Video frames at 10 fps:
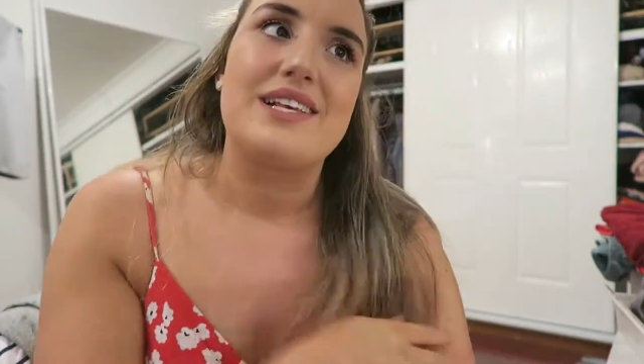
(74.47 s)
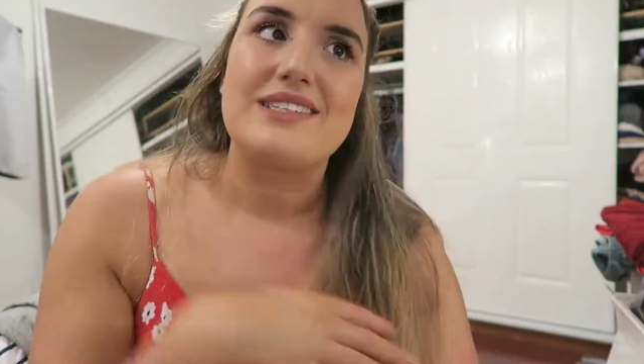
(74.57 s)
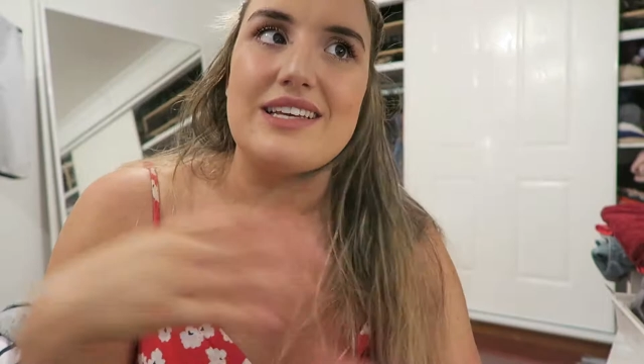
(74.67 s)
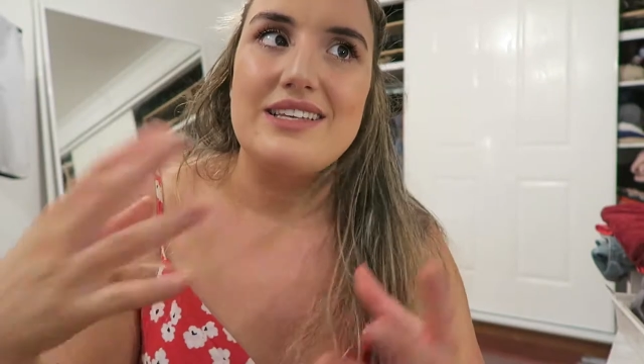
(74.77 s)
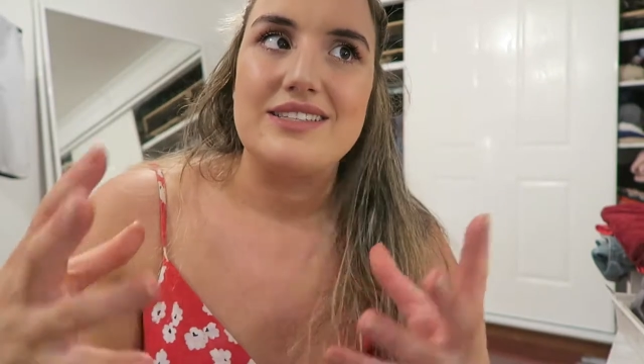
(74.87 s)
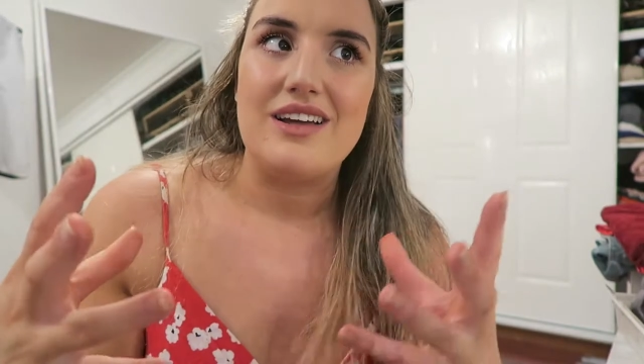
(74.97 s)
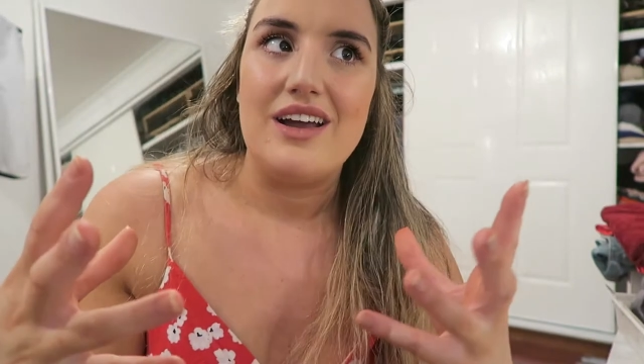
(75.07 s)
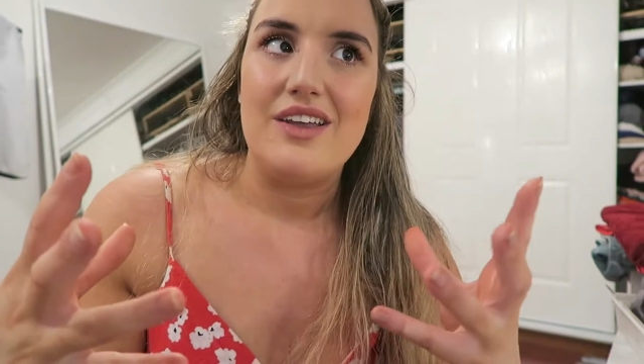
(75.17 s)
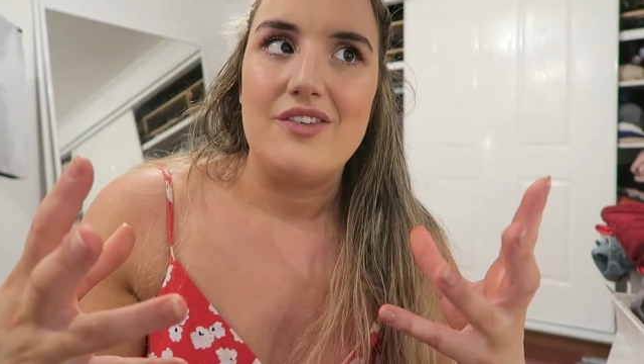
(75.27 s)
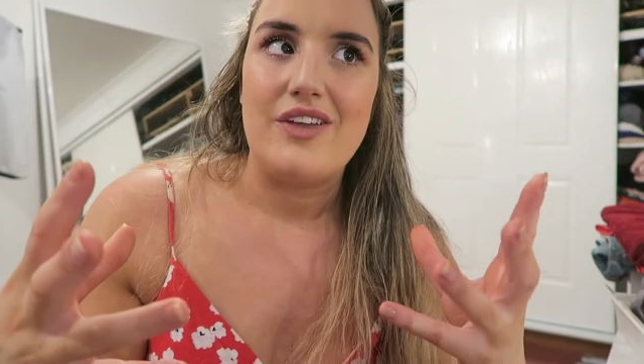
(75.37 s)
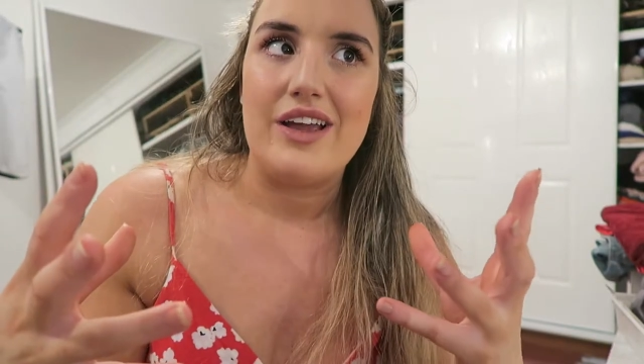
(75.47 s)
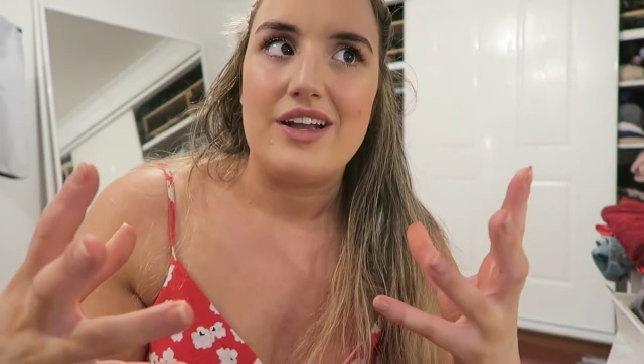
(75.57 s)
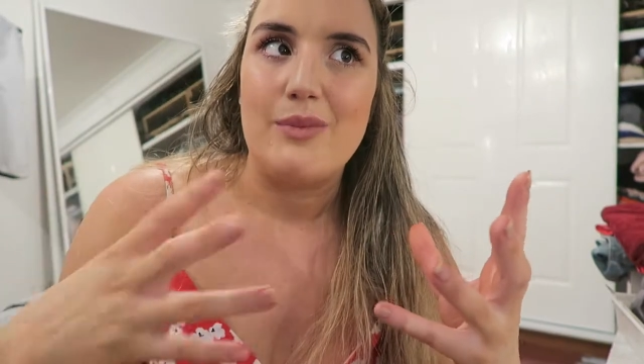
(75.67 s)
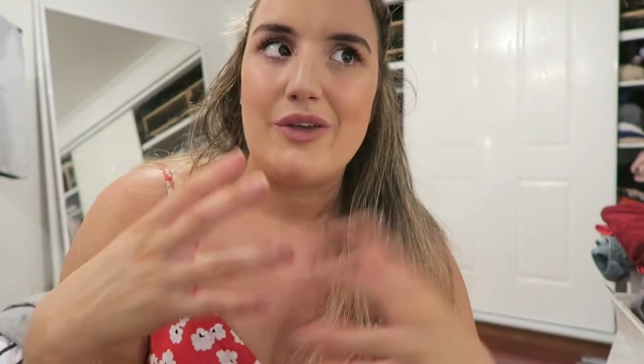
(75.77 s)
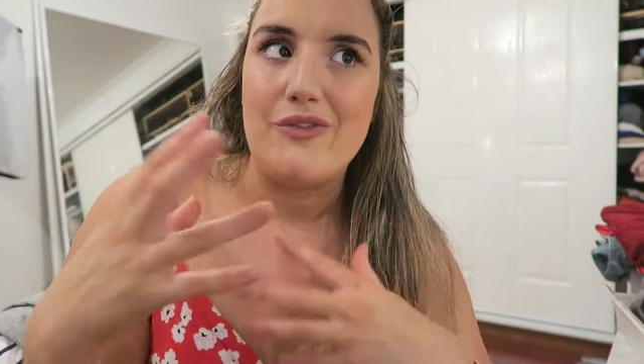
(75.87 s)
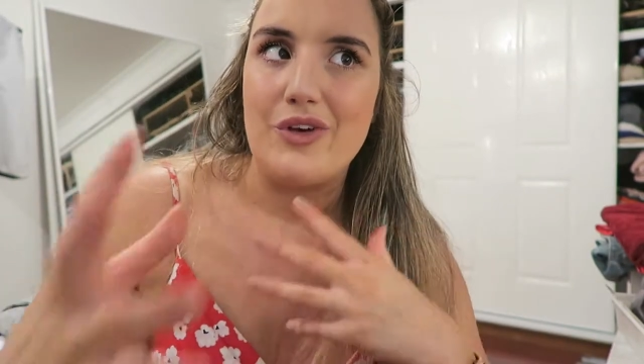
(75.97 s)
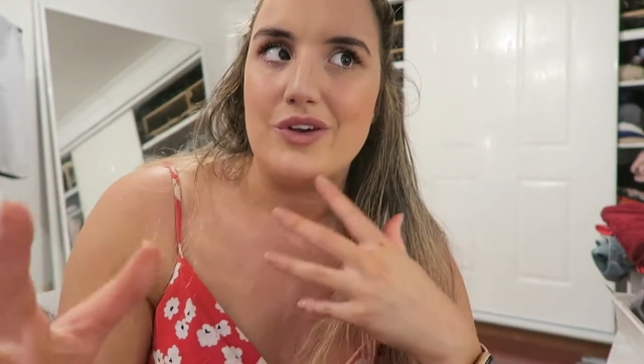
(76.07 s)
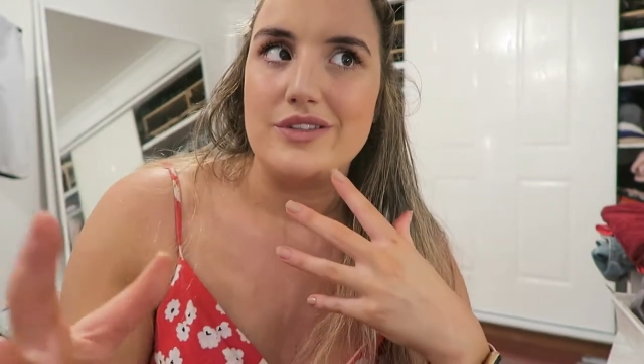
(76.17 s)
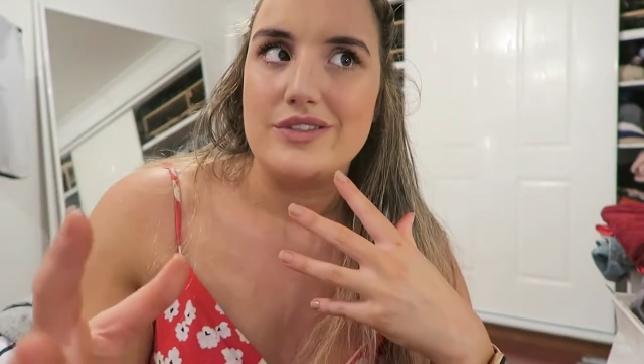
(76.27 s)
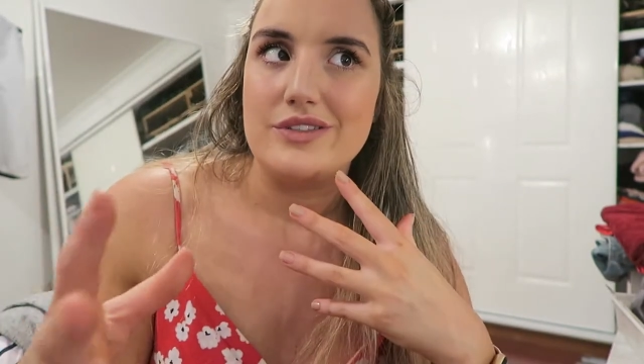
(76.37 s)
This is kind of like my
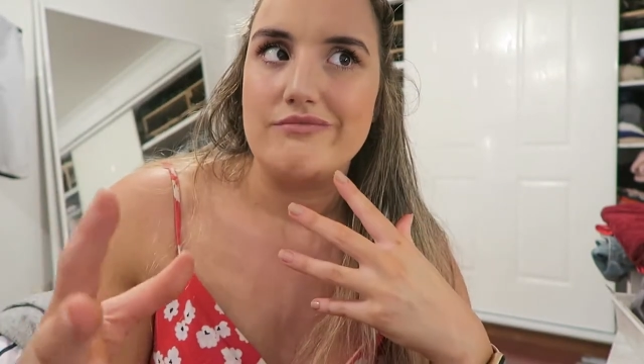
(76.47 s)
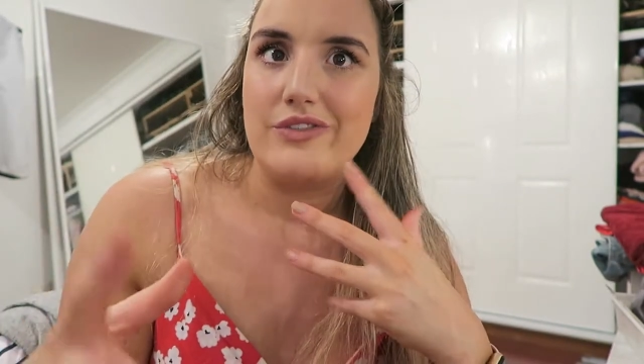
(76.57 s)
first